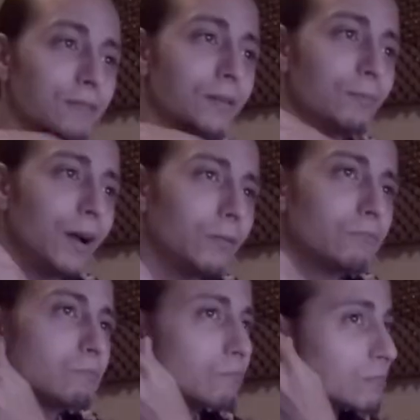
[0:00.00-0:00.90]

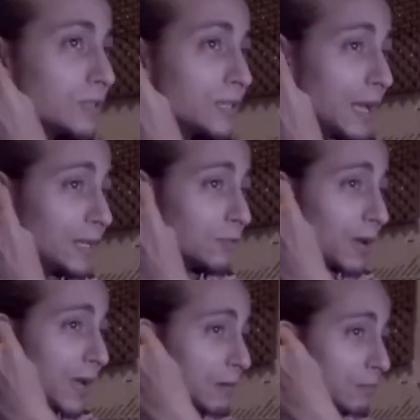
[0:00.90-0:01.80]
not too
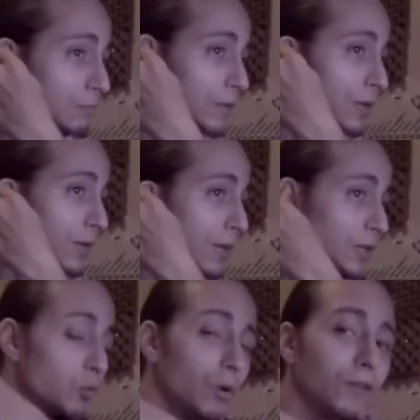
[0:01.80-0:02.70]
bad.
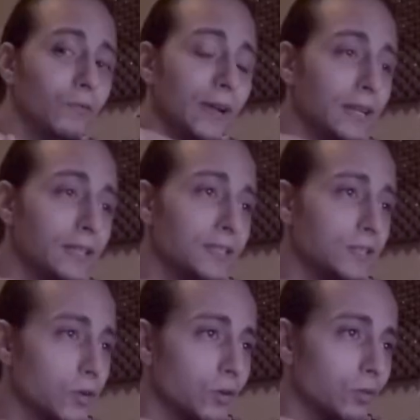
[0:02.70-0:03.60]
12 ratings in
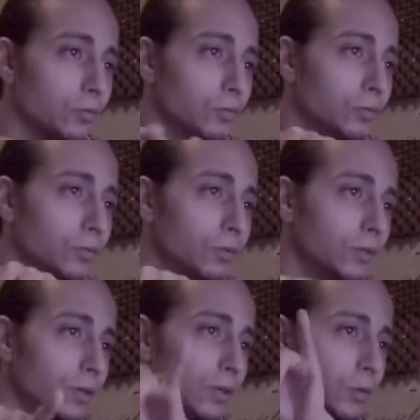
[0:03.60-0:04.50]
total.
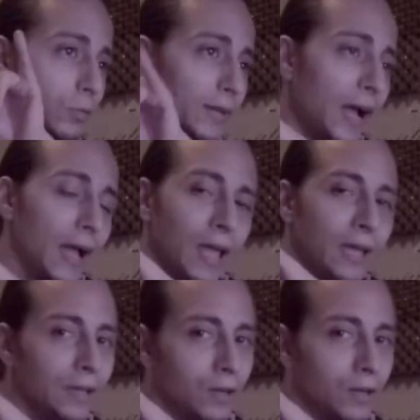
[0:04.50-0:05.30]
We got 8